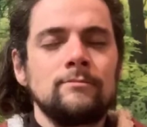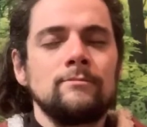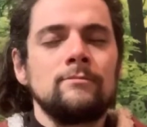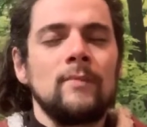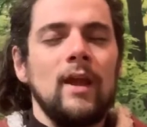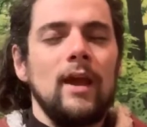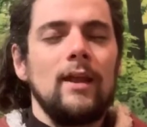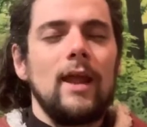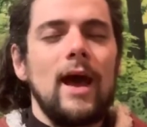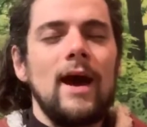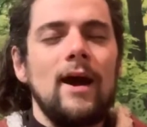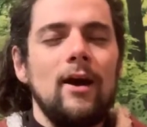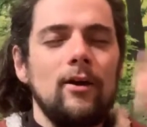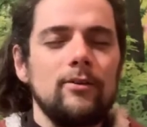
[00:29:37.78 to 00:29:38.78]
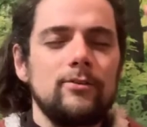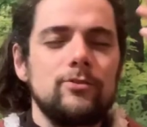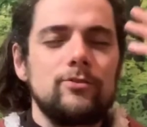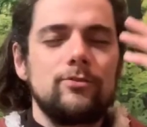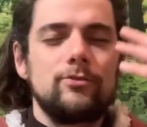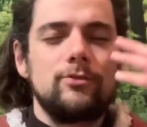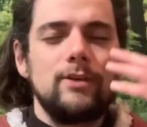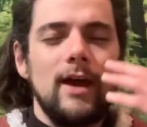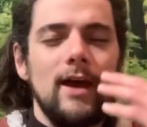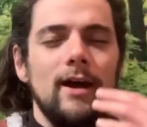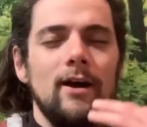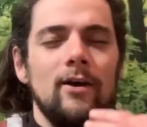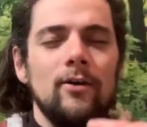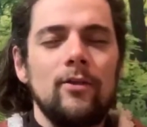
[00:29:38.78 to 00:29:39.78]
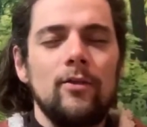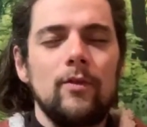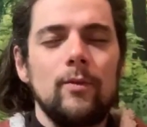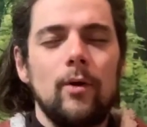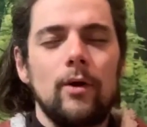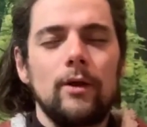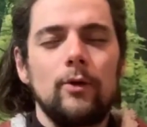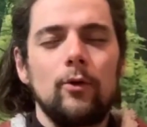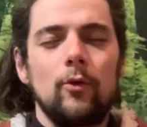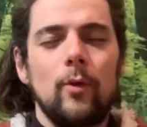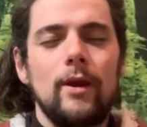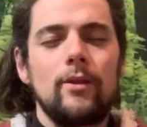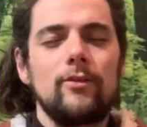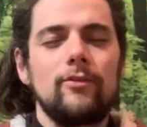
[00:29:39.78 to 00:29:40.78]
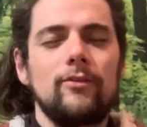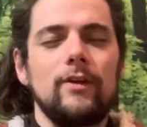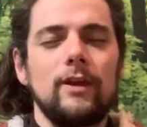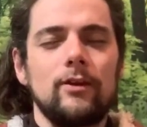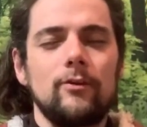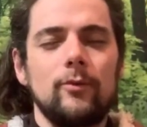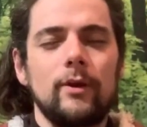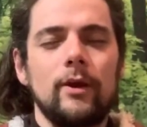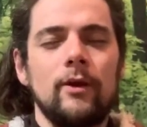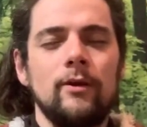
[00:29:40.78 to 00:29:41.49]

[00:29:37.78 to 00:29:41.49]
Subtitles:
and out, down the body all the way to the feet. Off we go.